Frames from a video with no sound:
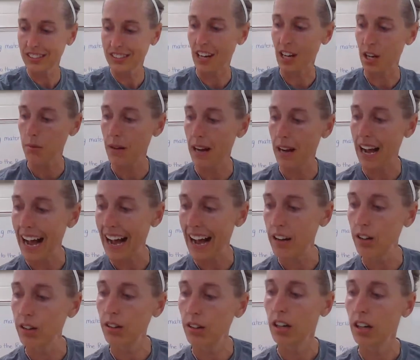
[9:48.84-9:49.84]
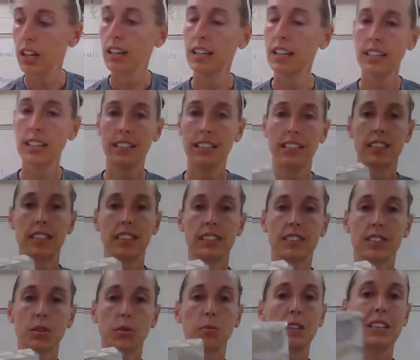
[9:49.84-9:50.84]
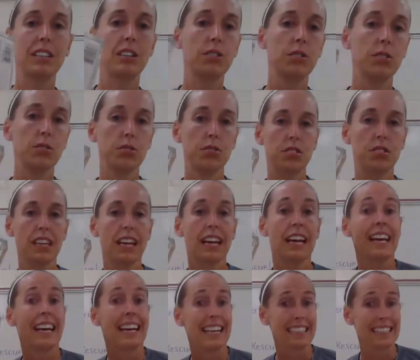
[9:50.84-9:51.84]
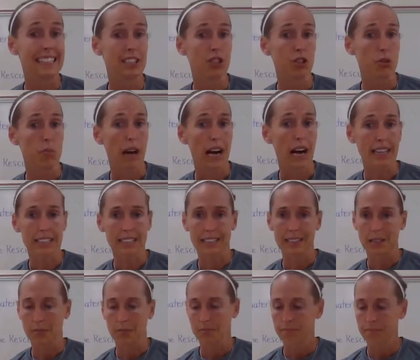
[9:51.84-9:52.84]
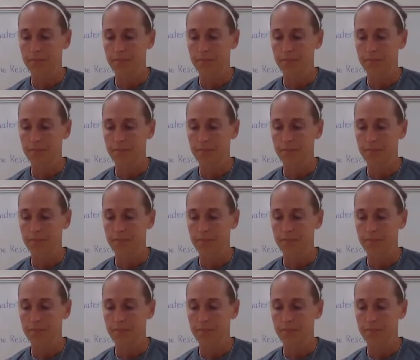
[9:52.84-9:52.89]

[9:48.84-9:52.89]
talk about how to reuse a tissue box.